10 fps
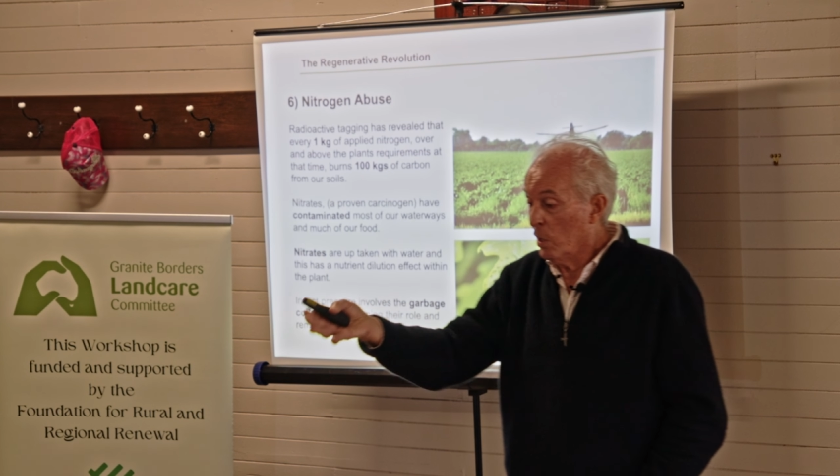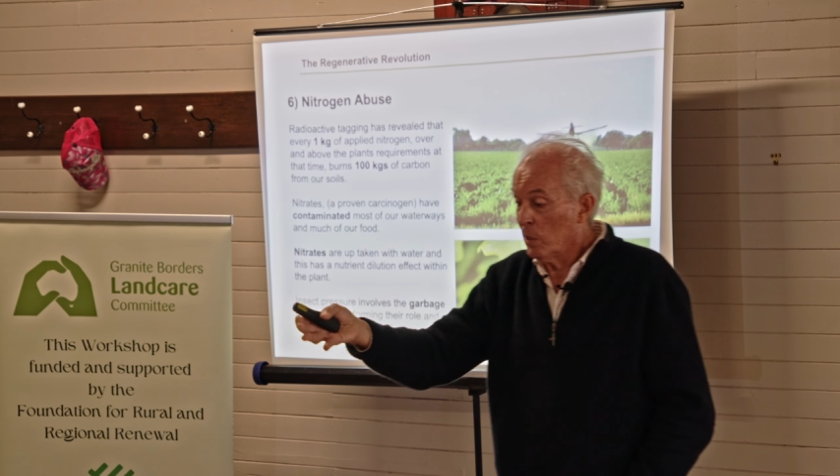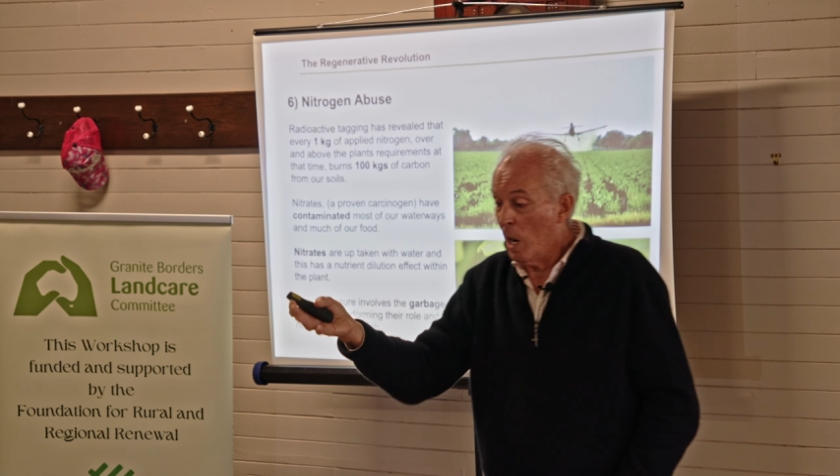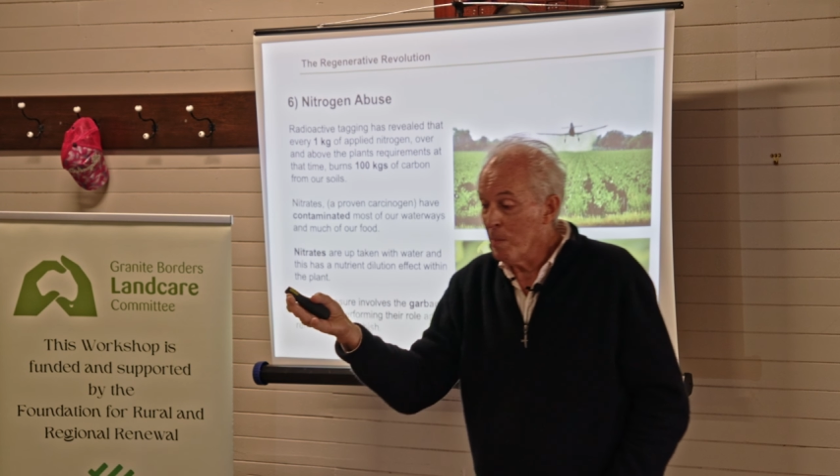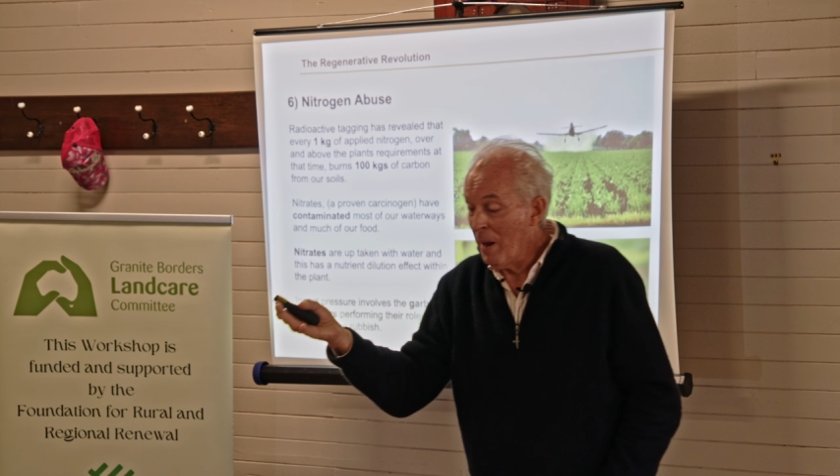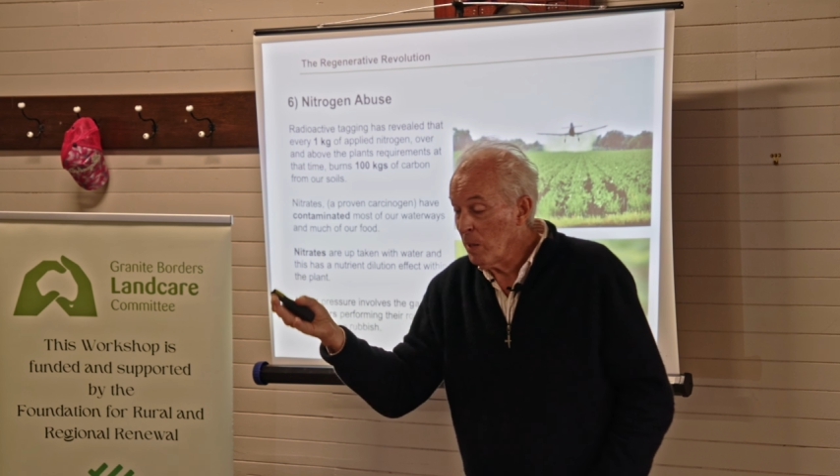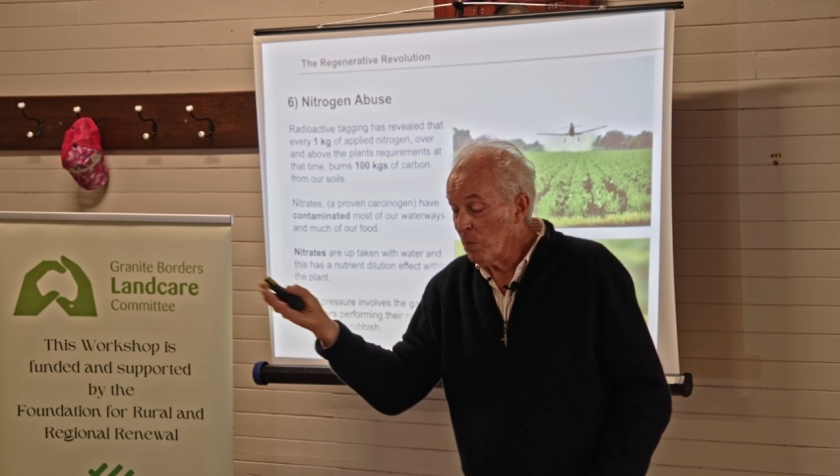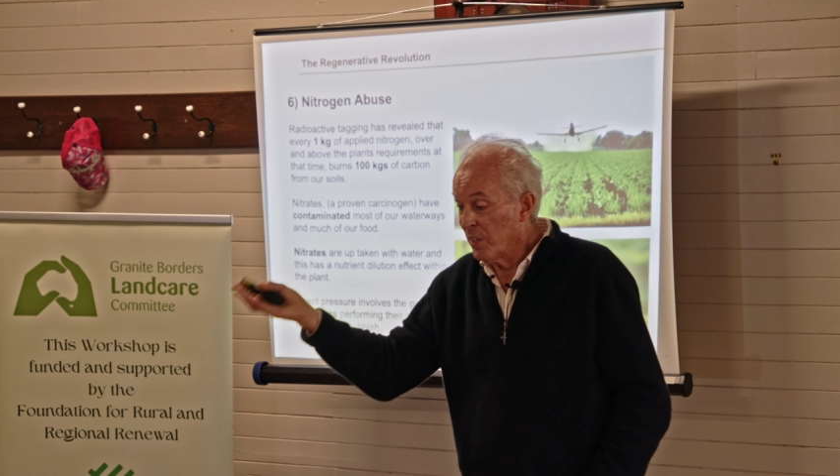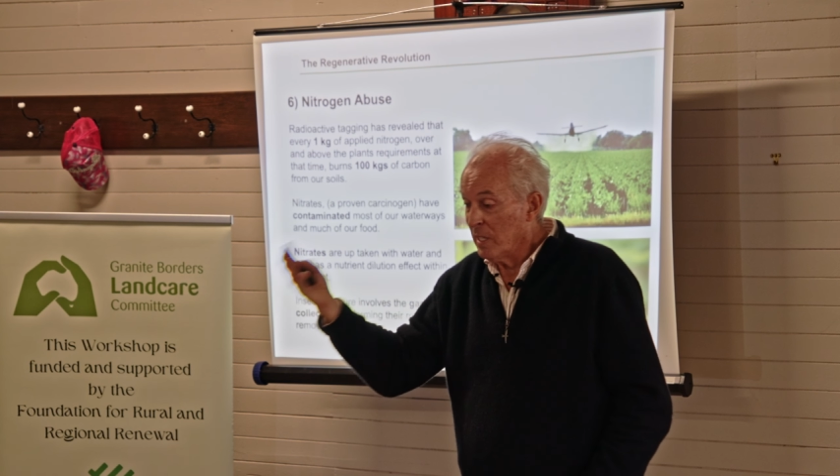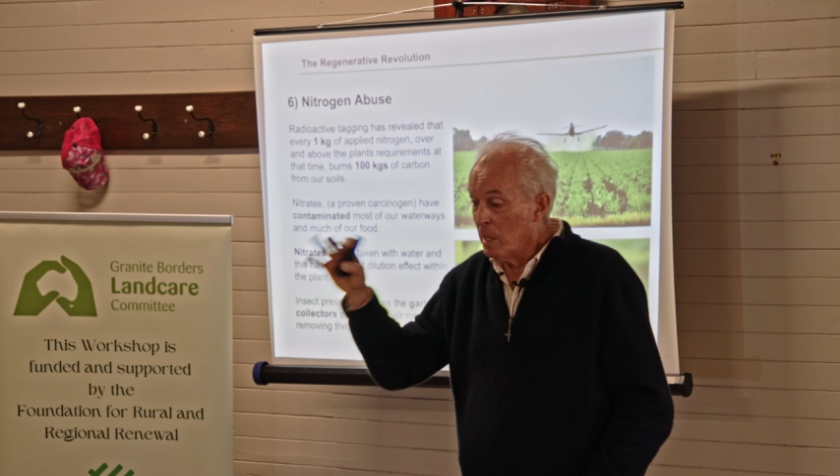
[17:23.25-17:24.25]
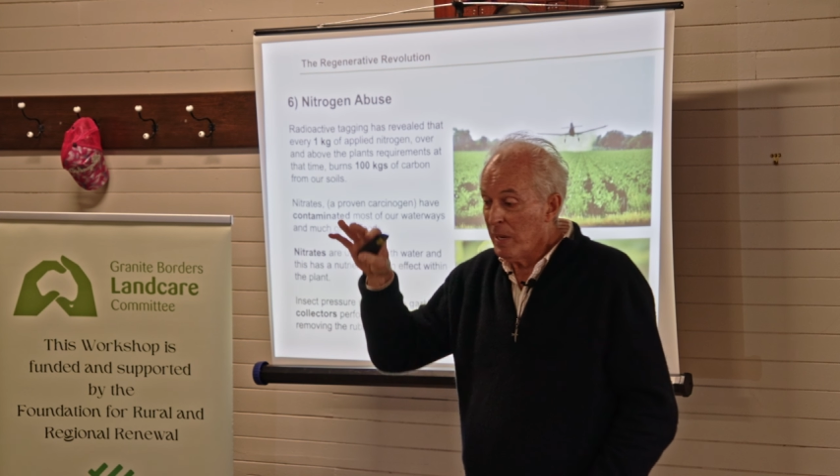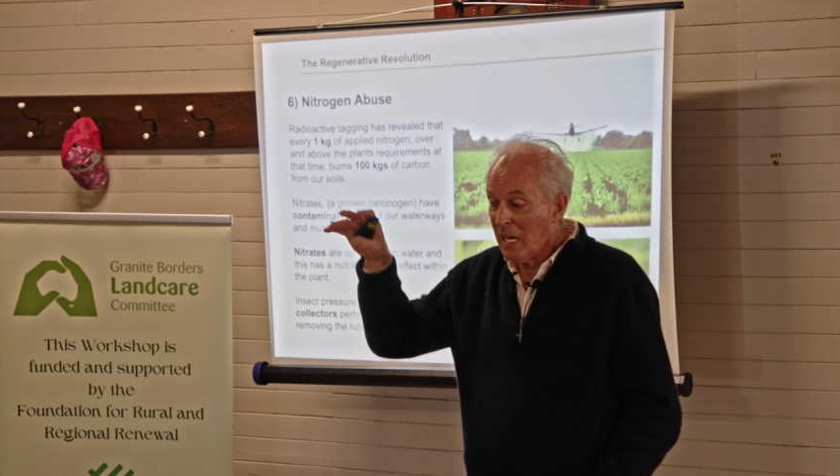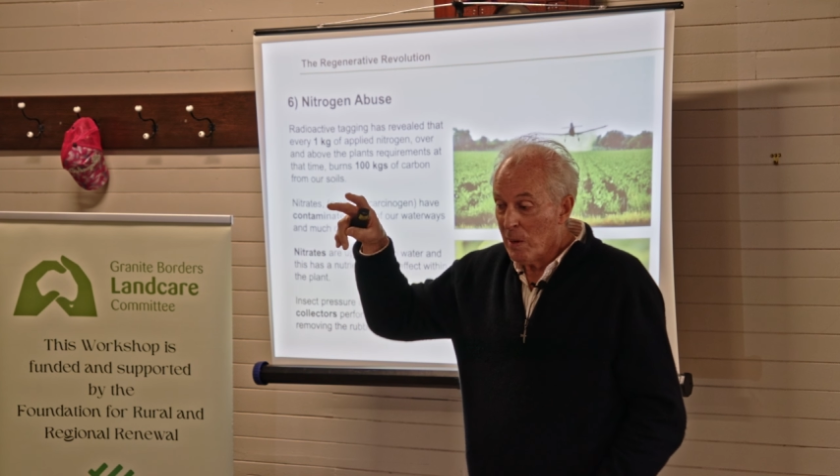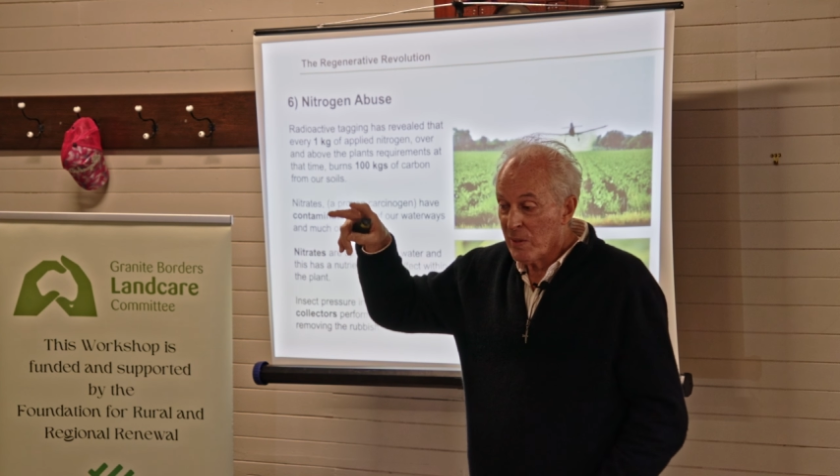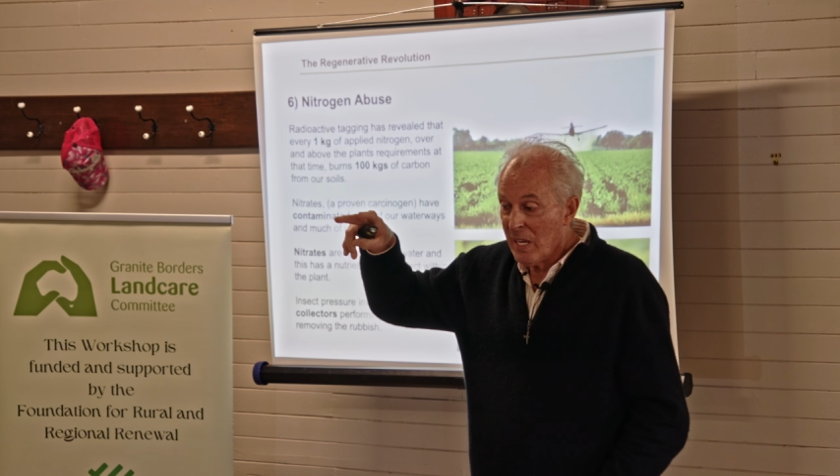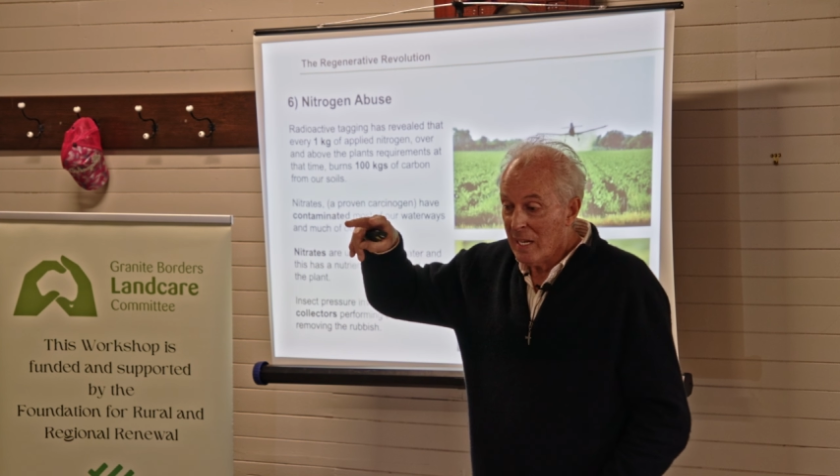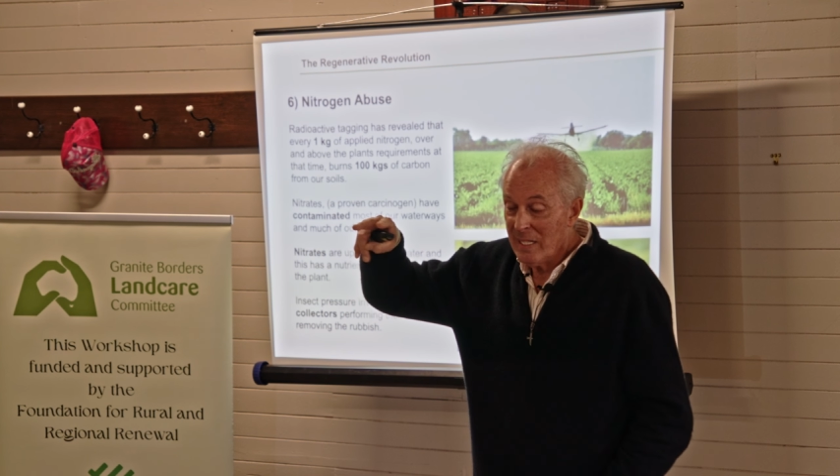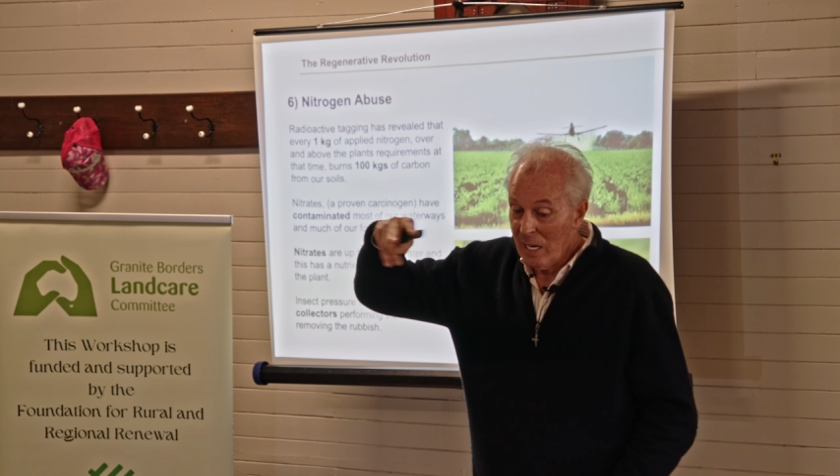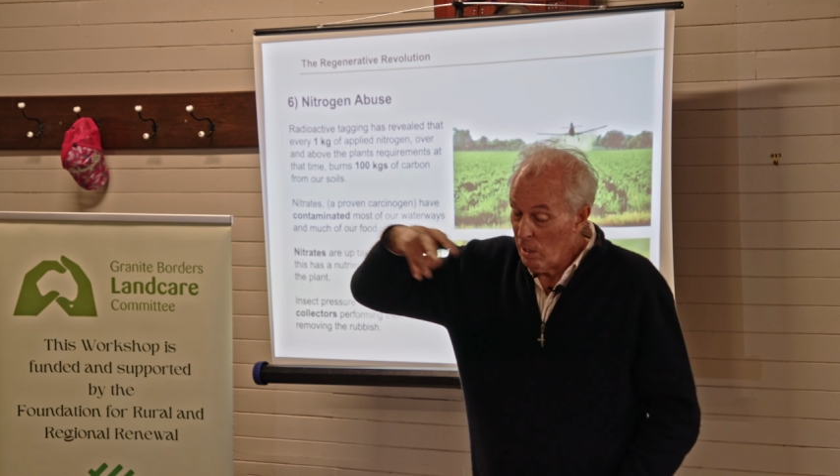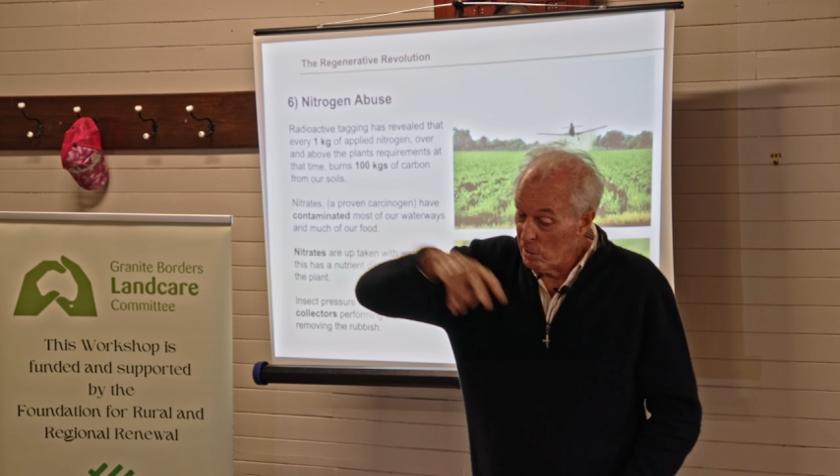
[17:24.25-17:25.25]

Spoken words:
Who can I mate with? And you pick it up with the antenna.